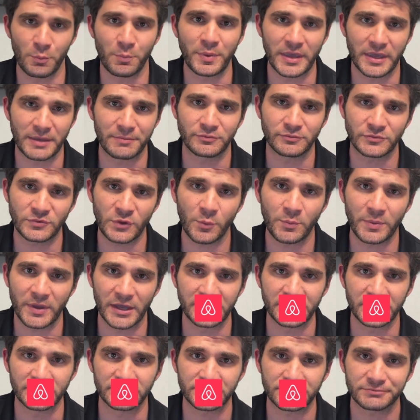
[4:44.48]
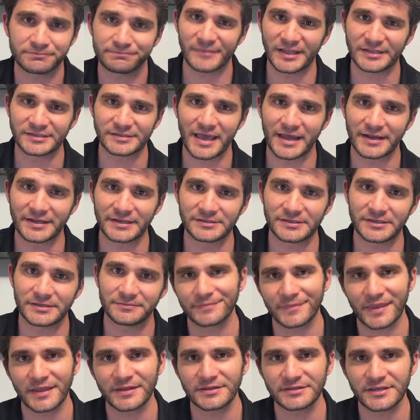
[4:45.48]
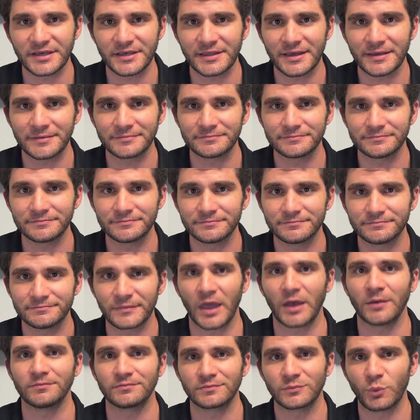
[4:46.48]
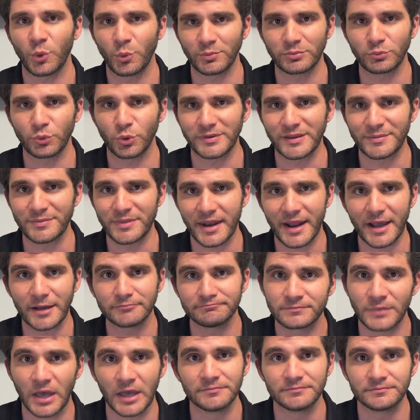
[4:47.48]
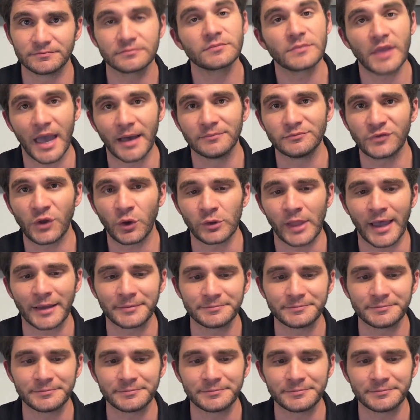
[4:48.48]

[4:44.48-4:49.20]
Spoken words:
be a That's that easy. Can you say that? No, we'll bleep that out. But yeah, don't lie.